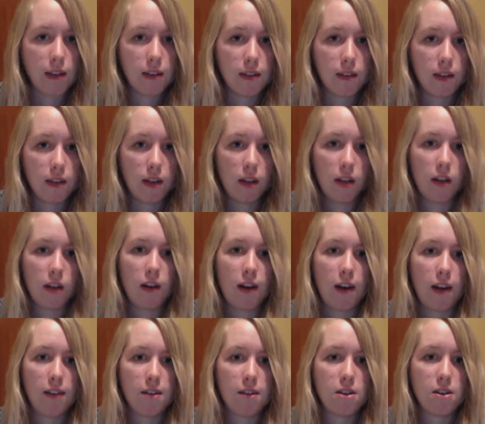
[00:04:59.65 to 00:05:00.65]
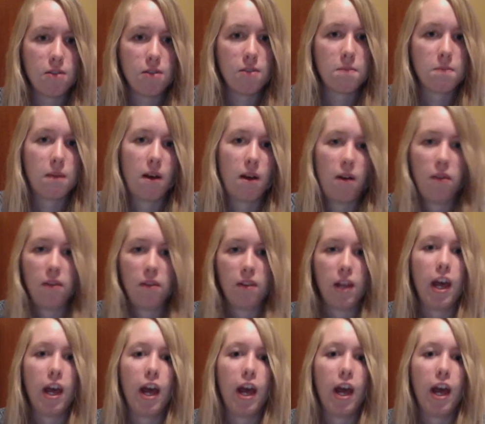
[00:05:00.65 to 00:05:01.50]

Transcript: See the eyes, nose, mouth, and the